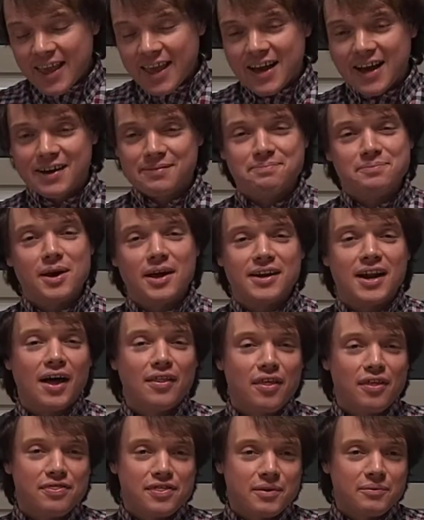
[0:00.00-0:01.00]

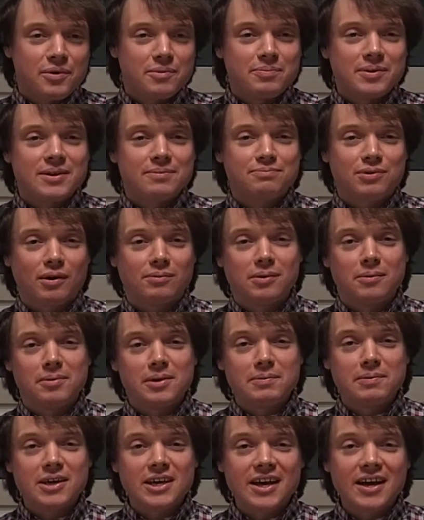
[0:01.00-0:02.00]
Another thing would probably
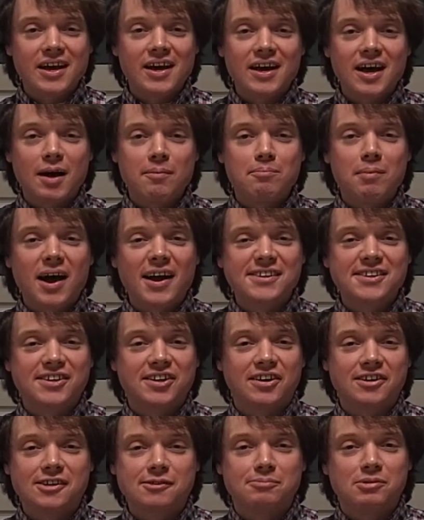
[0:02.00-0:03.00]
be a
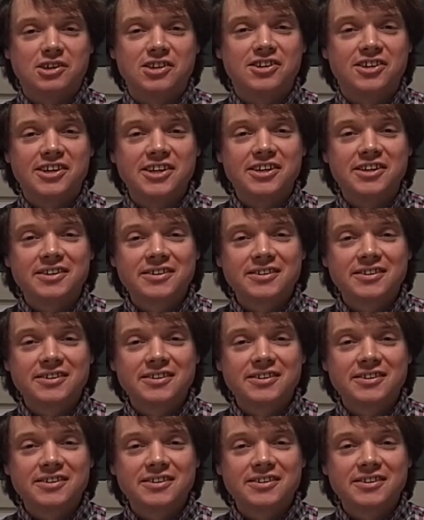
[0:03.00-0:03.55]
massage machine.